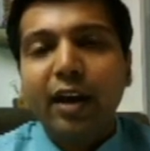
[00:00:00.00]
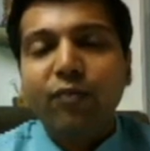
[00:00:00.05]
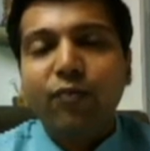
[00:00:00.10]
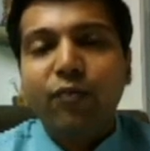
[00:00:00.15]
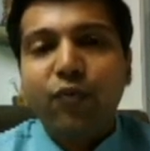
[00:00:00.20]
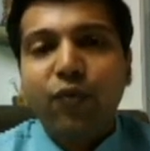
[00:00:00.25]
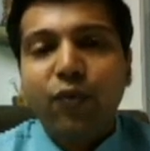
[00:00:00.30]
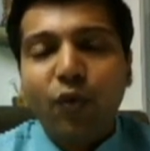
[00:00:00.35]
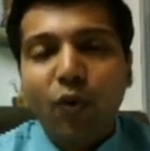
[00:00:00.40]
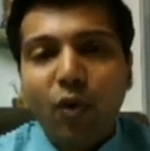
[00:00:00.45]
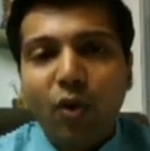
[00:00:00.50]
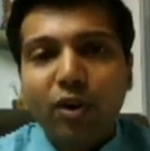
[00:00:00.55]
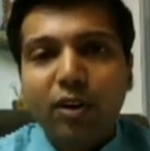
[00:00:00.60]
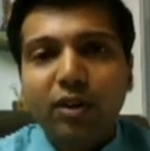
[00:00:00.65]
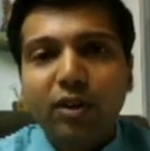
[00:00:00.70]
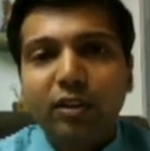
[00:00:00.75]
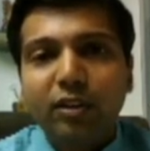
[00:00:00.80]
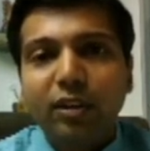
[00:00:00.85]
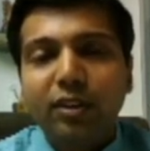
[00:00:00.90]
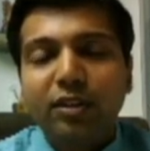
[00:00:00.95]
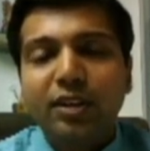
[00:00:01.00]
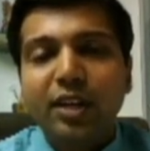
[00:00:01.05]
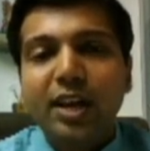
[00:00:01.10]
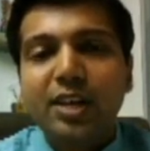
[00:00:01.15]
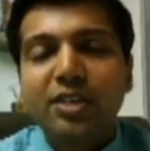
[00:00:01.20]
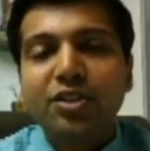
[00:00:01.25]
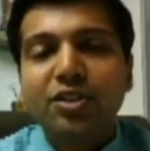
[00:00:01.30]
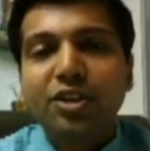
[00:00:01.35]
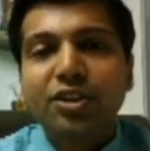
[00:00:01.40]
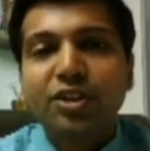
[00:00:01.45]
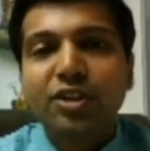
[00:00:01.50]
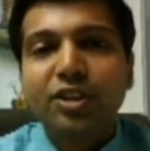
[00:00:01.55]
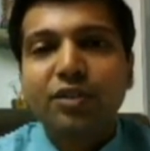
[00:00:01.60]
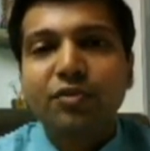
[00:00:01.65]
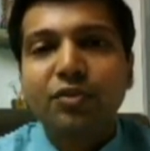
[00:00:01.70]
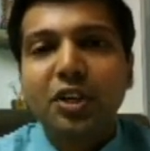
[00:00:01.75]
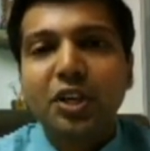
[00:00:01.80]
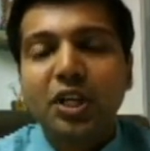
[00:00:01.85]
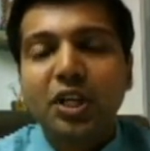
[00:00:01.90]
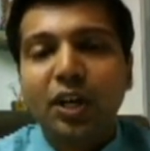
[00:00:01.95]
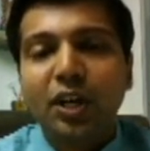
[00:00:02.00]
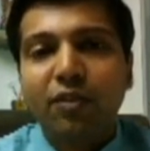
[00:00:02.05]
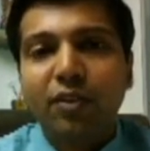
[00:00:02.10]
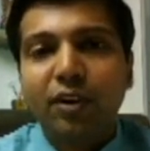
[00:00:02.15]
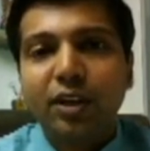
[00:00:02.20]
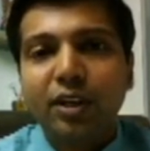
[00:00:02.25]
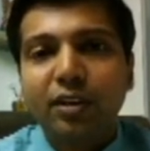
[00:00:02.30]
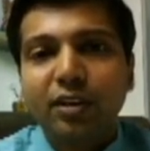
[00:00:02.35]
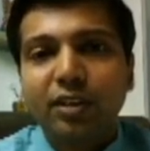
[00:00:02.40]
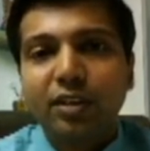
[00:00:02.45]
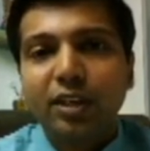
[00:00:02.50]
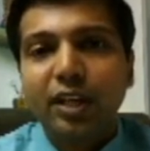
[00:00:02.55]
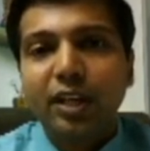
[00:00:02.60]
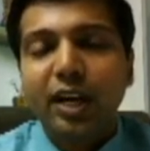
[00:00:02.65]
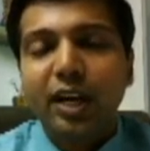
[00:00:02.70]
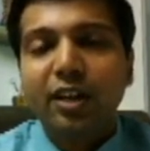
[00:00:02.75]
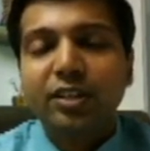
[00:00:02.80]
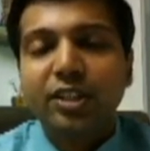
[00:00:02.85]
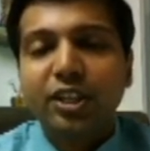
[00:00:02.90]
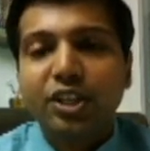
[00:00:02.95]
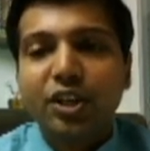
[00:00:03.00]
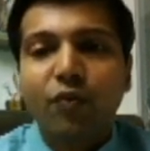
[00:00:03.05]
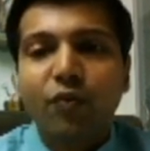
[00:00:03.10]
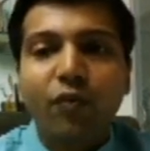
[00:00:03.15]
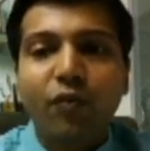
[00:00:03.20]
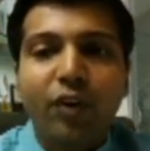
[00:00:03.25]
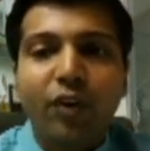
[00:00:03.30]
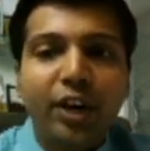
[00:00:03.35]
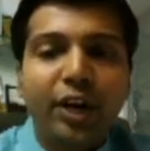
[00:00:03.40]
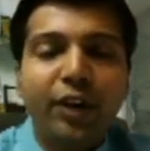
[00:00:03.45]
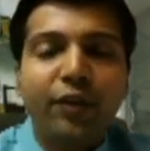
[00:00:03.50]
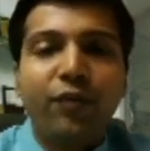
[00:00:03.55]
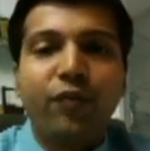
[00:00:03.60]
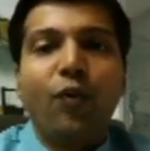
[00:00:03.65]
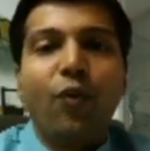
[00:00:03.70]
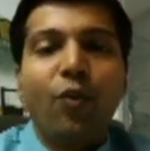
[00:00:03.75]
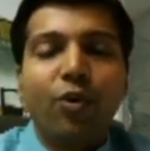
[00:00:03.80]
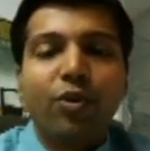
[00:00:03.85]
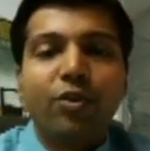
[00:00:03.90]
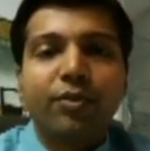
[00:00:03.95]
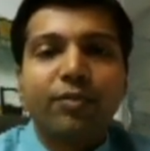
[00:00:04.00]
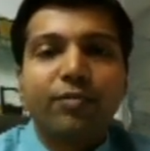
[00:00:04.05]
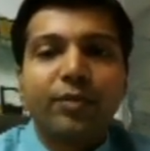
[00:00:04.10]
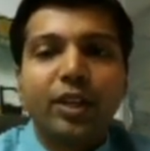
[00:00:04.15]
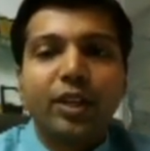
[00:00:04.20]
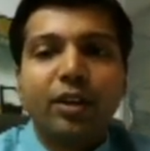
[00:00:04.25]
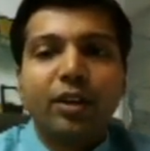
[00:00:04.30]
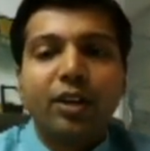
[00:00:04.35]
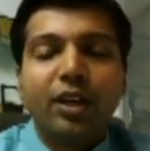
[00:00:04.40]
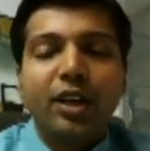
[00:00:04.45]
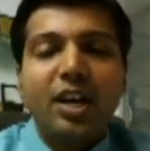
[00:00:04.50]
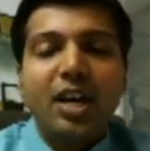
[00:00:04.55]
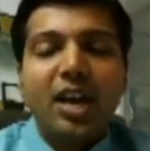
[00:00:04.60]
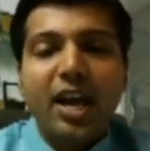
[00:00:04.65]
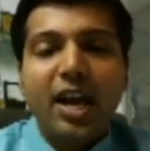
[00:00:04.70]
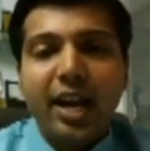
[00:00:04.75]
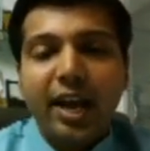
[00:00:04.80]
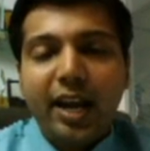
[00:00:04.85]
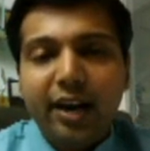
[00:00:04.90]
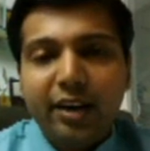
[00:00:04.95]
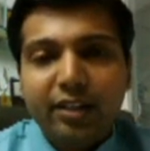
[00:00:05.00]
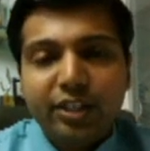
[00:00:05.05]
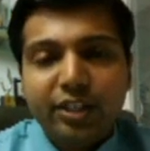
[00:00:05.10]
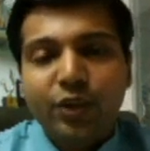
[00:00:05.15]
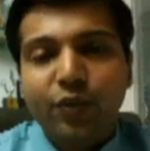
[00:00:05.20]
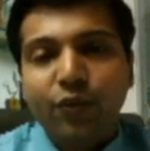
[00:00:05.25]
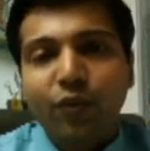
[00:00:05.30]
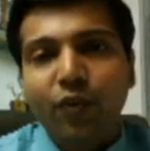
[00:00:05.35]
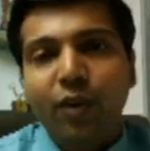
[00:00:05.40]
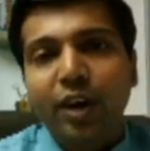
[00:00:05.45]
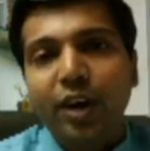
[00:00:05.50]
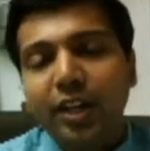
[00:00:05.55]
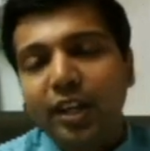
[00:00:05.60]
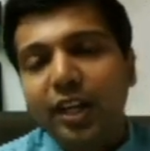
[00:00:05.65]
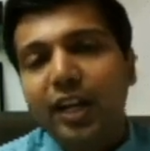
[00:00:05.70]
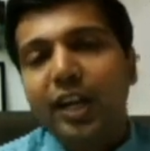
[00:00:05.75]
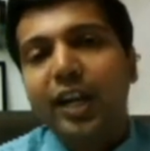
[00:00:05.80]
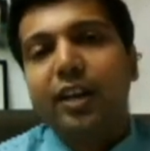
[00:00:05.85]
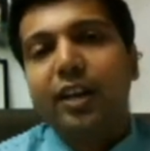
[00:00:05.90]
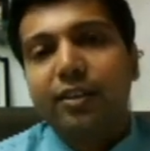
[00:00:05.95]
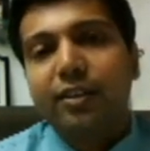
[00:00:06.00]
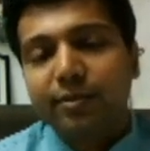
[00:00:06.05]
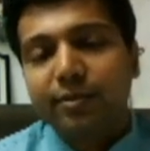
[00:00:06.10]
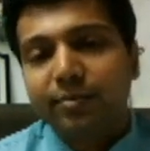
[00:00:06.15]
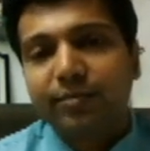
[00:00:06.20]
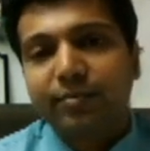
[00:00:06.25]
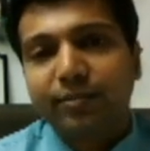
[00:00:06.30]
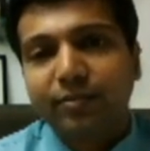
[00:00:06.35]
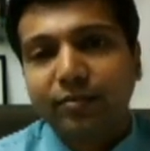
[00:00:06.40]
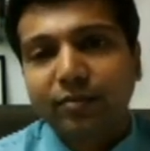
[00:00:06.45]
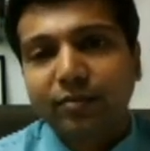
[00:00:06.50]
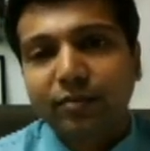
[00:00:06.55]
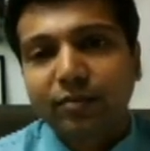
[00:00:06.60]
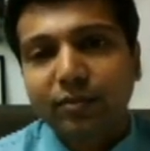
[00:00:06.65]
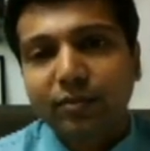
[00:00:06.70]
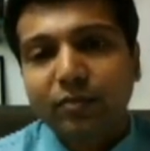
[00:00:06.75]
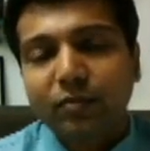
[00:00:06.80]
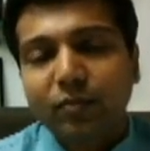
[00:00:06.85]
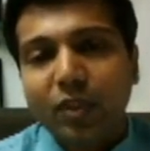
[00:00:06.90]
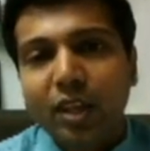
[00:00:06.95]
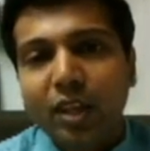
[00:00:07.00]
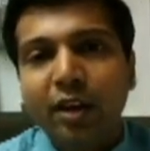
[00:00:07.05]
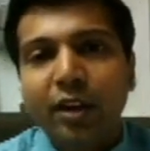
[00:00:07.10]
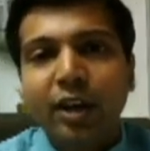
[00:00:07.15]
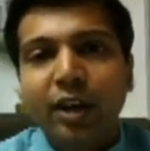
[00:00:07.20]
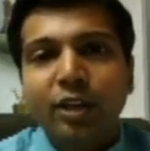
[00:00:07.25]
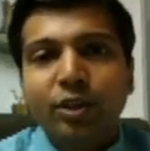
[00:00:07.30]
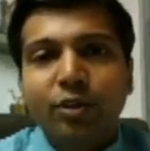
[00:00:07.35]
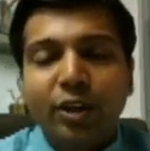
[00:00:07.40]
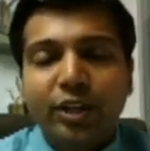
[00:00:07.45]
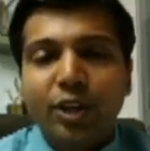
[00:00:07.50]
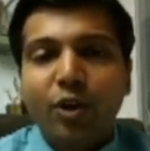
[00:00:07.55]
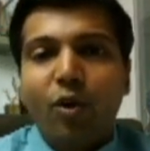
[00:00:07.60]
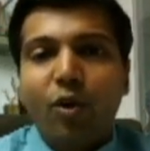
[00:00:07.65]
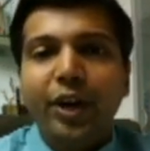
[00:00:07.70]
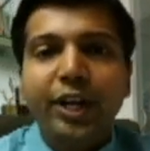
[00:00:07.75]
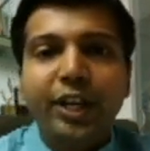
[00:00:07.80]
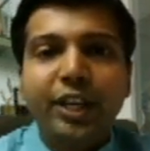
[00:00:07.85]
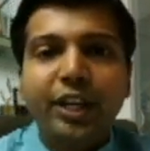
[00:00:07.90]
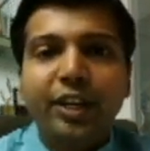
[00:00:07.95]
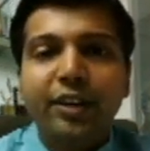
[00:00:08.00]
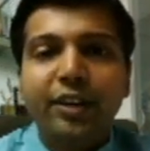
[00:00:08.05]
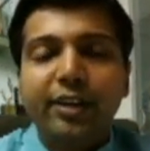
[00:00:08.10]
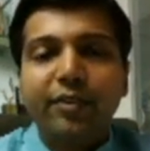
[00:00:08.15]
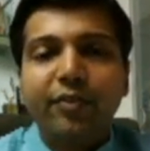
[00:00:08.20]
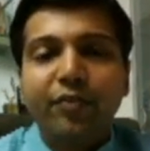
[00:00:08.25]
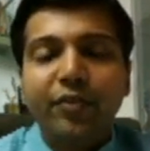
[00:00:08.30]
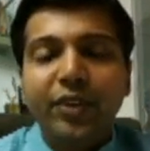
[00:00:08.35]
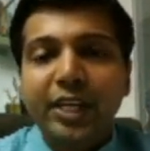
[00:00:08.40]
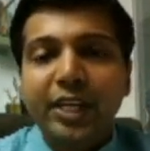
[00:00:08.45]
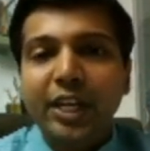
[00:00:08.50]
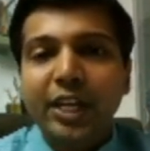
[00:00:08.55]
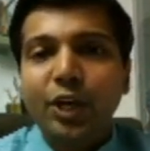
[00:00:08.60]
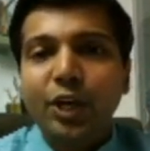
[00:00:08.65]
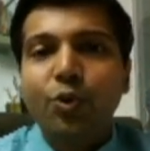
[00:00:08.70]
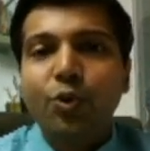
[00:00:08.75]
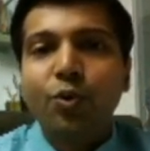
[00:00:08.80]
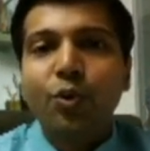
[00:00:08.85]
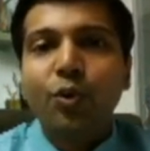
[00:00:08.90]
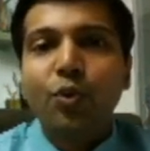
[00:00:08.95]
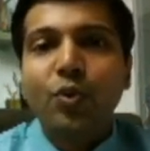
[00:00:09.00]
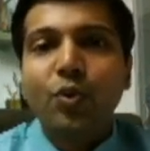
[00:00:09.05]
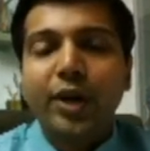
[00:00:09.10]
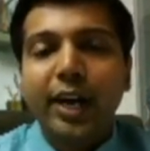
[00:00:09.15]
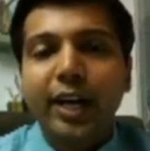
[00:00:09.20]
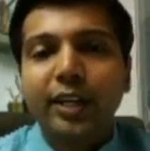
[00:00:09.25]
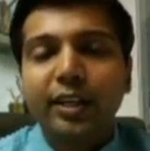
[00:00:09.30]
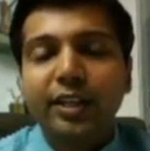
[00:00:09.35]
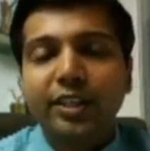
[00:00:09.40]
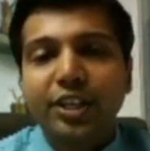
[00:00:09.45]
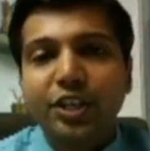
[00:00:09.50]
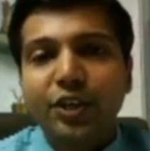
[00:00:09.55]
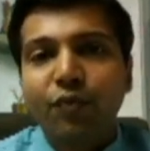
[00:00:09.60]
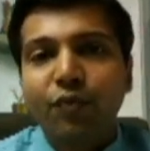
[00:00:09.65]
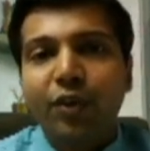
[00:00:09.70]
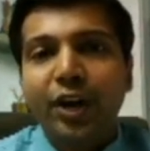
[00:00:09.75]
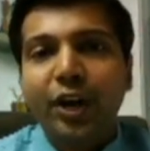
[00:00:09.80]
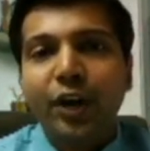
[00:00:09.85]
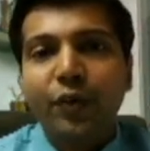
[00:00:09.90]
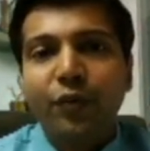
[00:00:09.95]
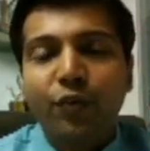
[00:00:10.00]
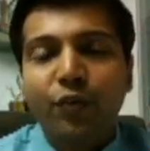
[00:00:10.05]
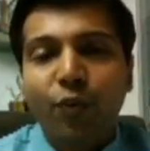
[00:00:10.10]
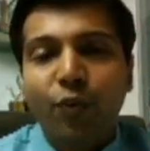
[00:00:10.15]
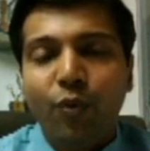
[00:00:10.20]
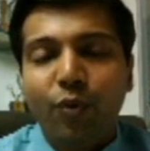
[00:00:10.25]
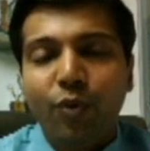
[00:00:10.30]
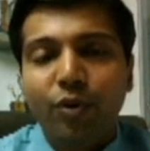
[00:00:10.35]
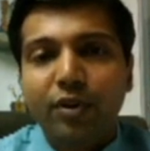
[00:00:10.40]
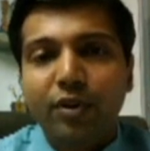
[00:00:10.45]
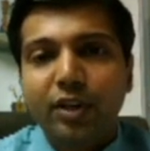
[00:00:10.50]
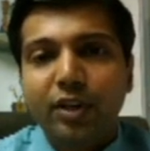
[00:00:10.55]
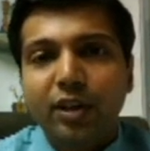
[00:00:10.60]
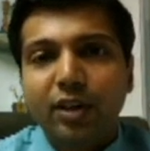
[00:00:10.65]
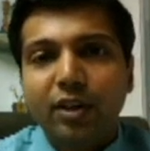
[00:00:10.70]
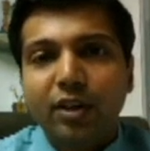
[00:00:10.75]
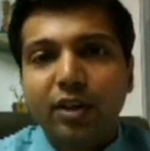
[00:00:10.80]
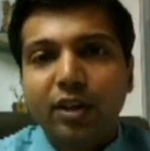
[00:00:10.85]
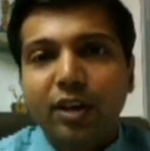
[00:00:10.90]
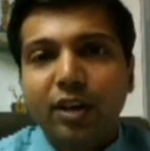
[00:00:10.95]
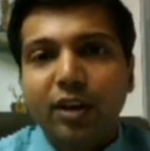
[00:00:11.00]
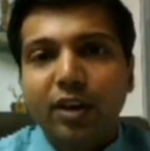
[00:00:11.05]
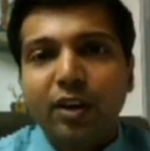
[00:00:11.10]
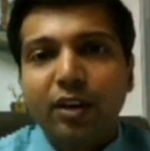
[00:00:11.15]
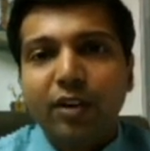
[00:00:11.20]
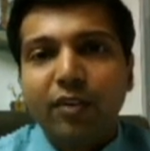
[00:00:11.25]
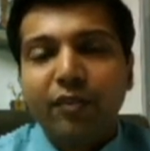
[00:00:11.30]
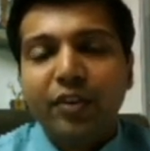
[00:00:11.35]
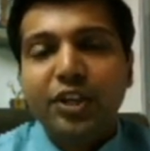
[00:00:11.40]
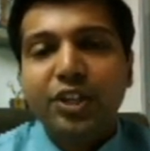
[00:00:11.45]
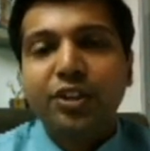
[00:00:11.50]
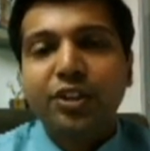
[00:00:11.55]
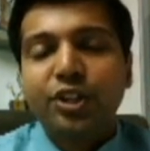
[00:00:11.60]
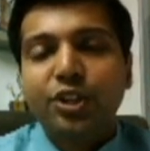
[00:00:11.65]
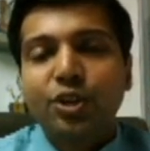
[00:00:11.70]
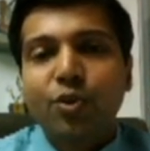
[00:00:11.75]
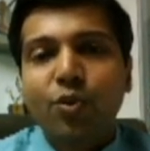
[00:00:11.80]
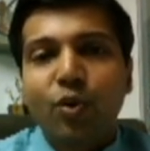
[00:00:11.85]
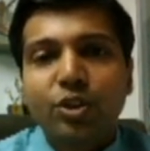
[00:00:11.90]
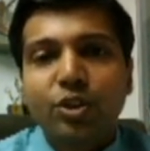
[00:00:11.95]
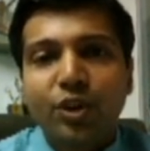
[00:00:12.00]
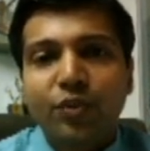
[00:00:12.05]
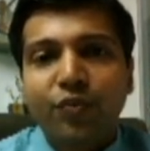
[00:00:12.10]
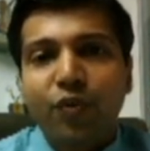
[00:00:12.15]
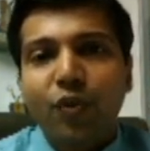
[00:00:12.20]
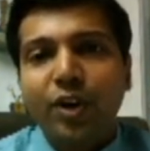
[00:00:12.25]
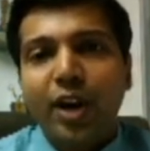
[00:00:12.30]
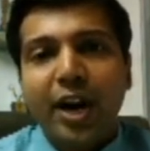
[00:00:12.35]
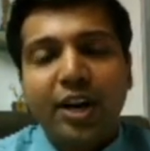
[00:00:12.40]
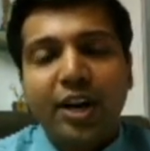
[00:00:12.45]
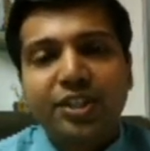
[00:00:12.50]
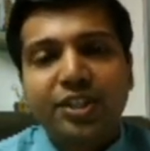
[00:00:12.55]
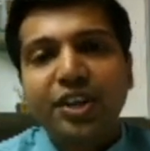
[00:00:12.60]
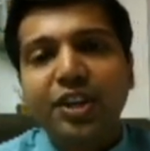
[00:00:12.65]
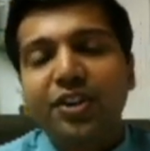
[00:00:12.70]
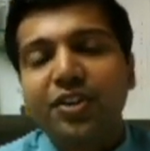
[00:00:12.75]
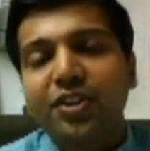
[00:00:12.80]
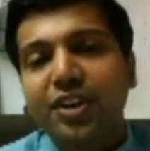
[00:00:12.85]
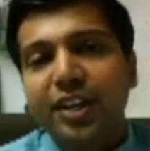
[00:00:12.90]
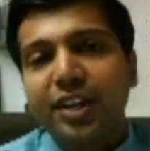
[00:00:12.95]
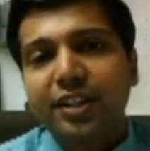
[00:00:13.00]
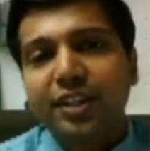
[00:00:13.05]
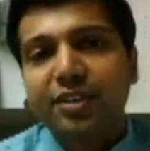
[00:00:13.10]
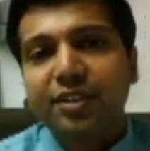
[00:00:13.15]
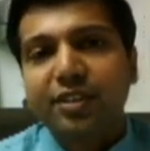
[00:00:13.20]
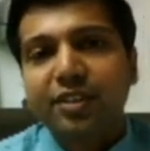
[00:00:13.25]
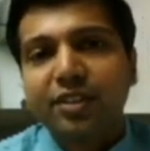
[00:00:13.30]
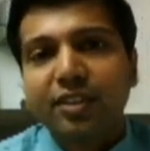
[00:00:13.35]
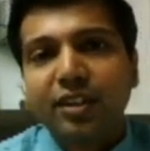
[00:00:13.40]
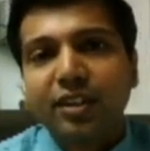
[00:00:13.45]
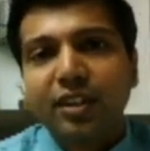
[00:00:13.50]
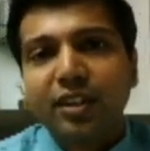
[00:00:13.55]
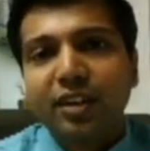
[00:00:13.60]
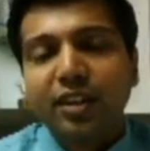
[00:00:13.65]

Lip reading: and for the transactions which are covered in the section 184 and section 188. So as an auditor we need to look at the section 184 which is disclosure for debtors' interest,